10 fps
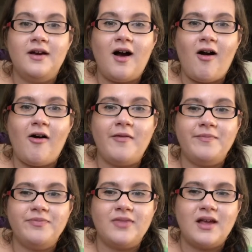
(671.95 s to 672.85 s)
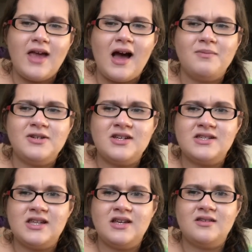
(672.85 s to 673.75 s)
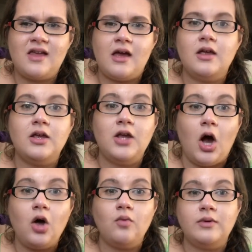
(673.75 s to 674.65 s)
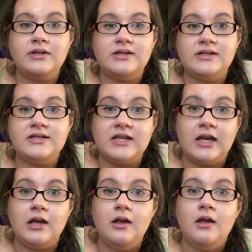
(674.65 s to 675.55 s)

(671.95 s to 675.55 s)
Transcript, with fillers: Um, yeah, but just things that y'all want to see